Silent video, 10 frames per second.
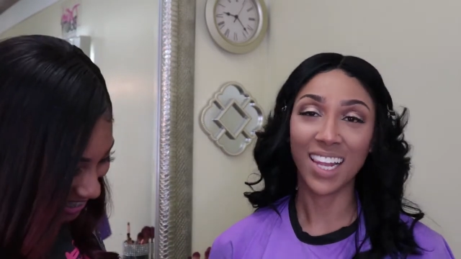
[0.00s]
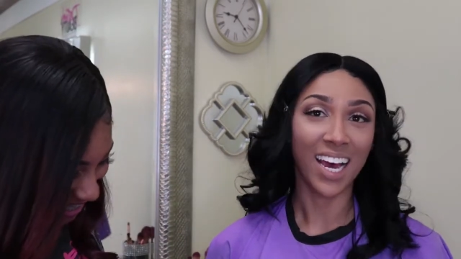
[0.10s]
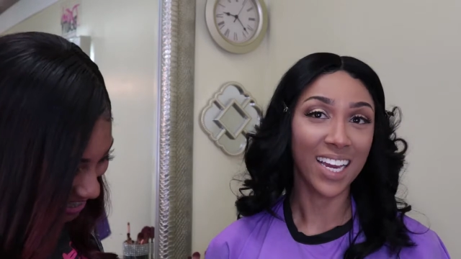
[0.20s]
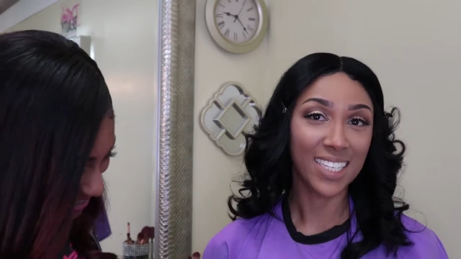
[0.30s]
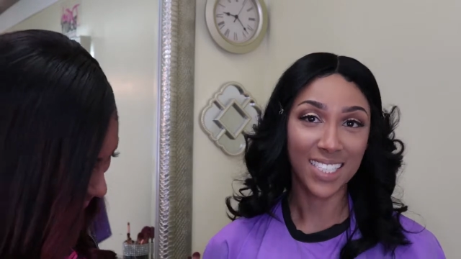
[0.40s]

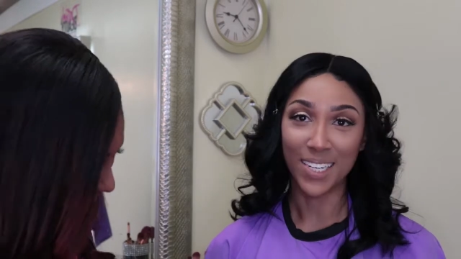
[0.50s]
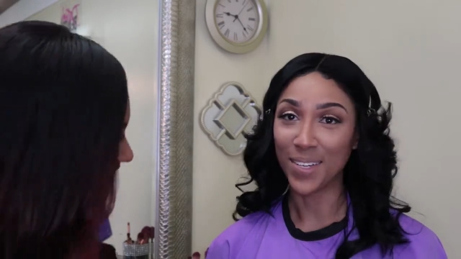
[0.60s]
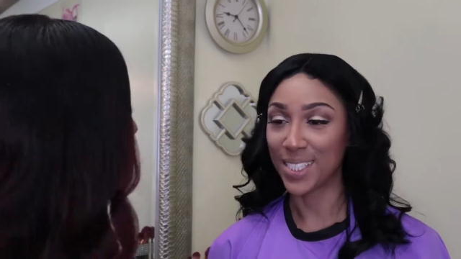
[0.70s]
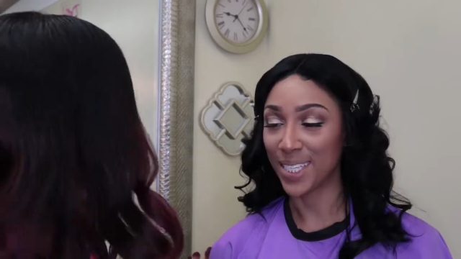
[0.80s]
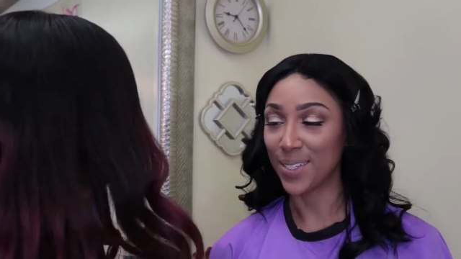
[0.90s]
Clients
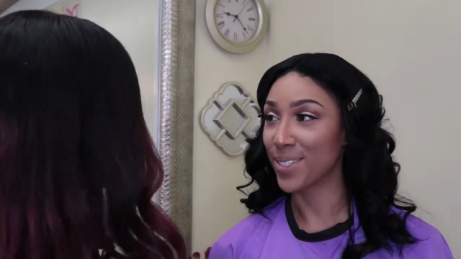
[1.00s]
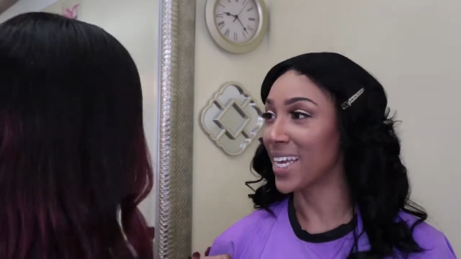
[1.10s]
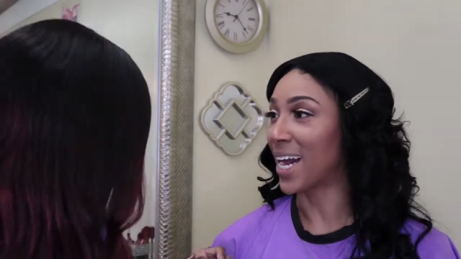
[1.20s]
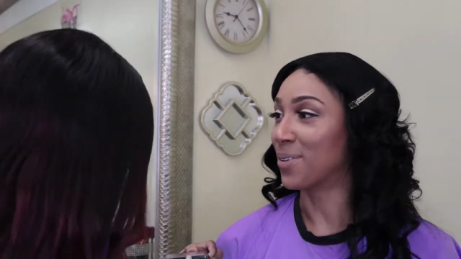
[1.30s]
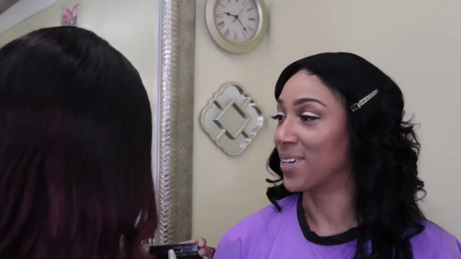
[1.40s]
don't use
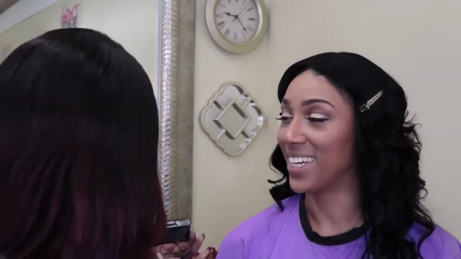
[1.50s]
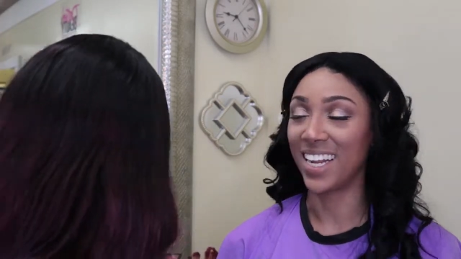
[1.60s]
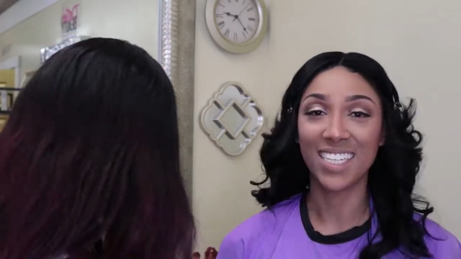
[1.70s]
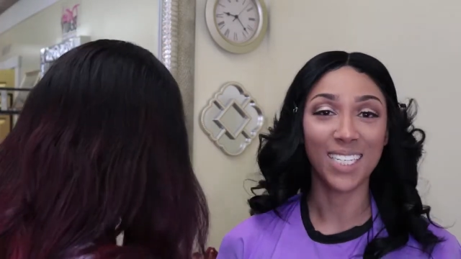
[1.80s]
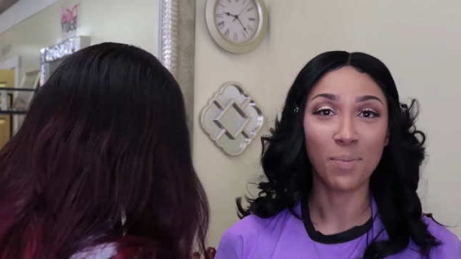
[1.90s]
that one.
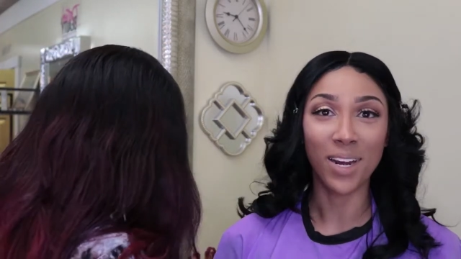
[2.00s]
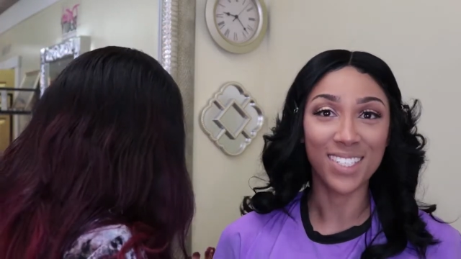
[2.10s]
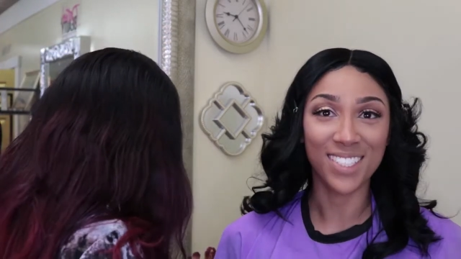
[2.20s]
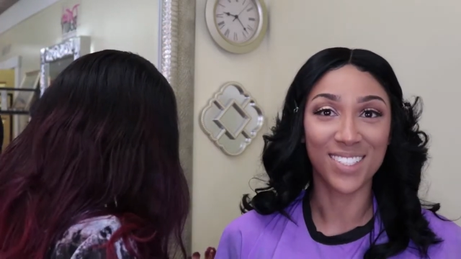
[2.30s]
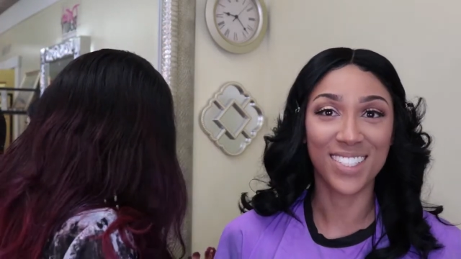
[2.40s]
That's in a
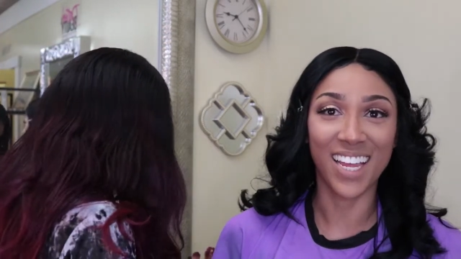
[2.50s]
personal